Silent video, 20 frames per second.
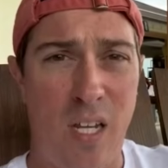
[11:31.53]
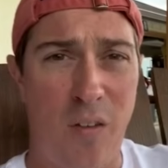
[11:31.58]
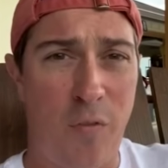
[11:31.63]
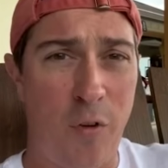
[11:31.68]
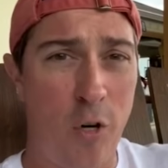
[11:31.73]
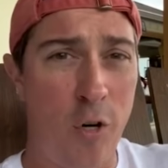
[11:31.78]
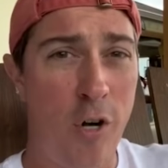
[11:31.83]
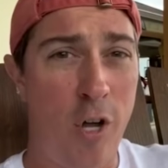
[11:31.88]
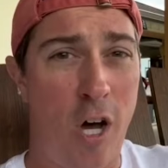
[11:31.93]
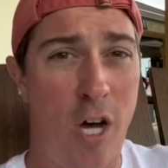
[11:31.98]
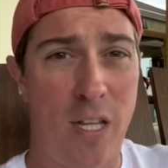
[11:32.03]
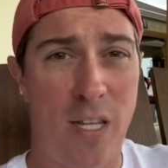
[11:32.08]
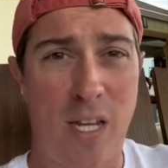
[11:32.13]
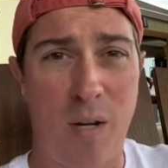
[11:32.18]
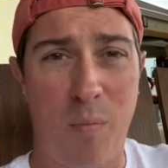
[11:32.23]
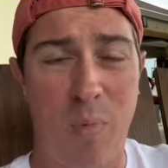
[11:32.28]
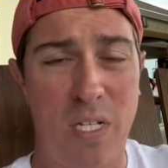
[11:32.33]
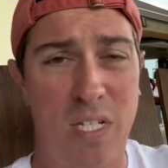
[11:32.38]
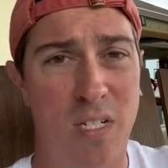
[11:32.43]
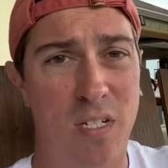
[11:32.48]
was very
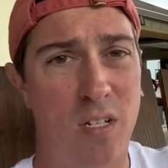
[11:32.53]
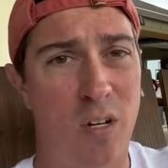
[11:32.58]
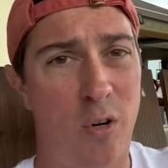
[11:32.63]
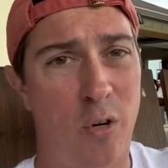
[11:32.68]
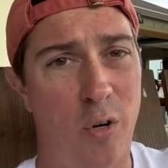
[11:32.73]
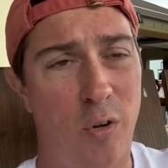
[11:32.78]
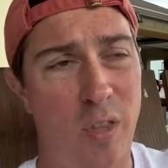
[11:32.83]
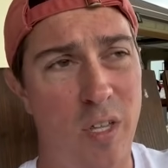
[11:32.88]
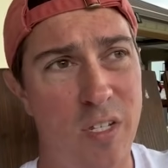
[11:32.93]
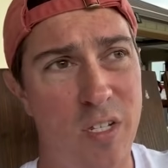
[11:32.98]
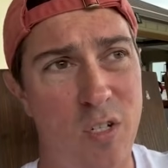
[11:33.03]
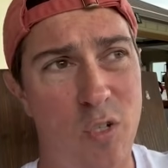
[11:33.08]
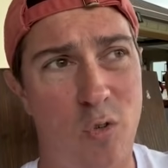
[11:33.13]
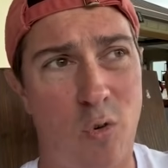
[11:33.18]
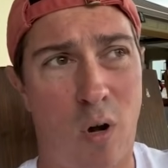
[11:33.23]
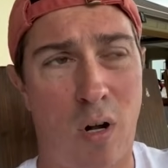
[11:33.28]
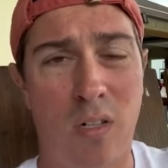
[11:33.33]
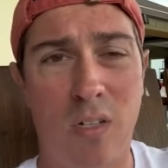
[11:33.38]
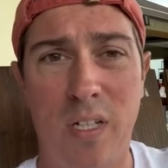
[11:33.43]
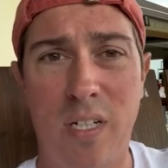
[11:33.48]
relevant to one of my
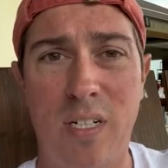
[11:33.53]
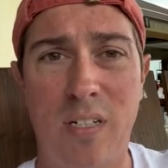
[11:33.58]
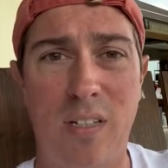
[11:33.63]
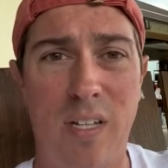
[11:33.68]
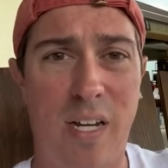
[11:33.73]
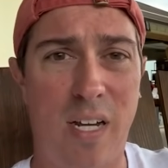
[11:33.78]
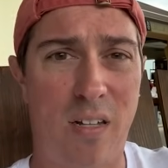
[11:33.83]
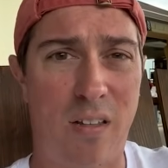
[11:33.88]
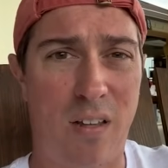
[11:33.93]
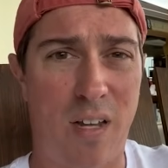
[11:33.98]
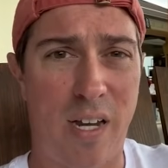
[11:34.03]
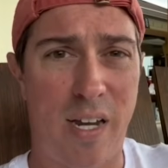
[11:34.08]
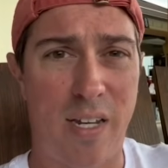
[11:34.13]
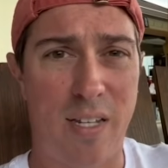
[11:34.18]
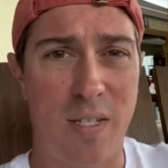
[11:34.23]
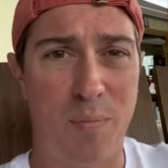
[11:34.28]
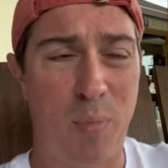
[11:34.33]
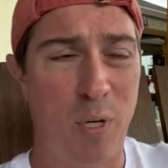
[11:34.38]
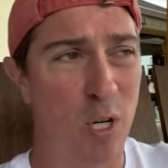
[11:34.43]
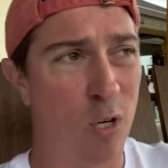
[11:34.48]
courses, and it got like
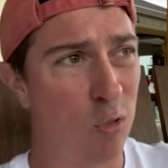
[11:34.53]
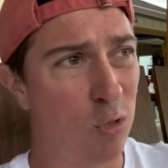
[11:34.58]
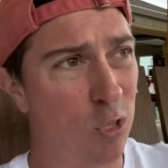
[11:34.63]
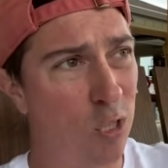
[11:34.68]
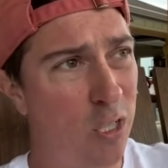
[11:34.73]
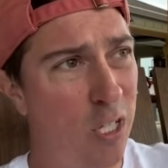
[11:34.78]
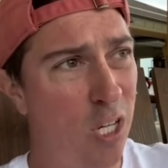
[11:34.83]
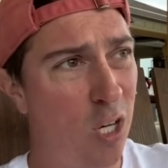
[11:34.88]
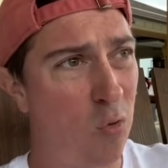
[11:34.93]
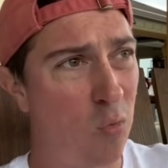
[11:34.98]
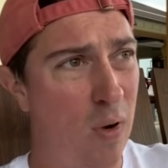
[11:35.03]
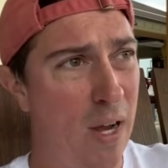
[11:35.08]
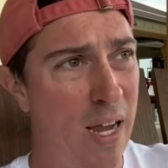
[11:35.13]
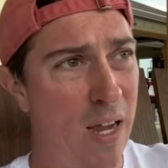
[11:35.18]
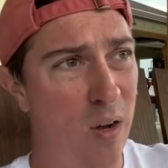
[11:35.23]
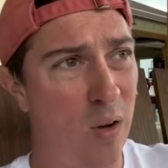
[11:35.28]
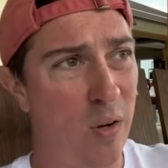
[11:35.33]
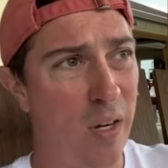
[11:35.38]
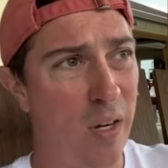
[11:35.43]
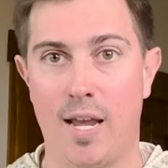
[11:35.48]
30,000
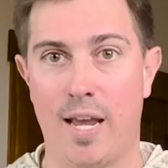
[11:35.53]
views.